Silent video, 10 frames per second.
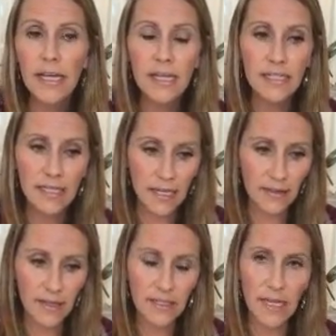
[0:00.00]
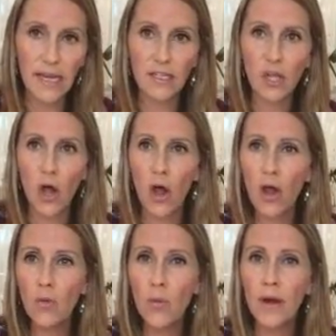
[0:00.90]
is in this, and it's
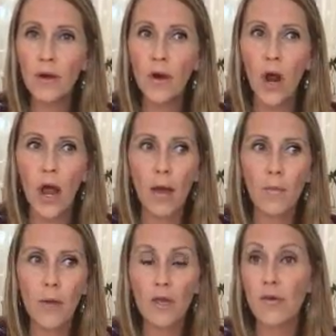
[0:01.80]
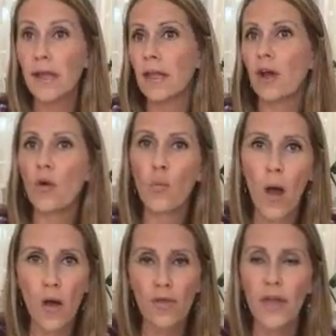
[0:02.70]
all where we create like our
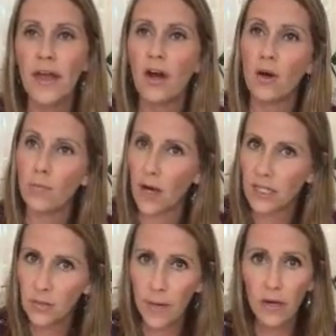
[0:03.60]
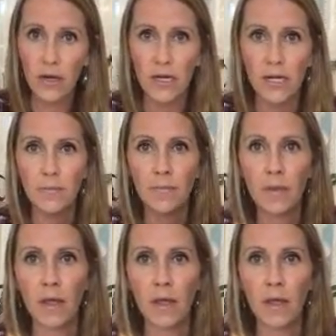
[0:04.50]
wealth and our prosperity.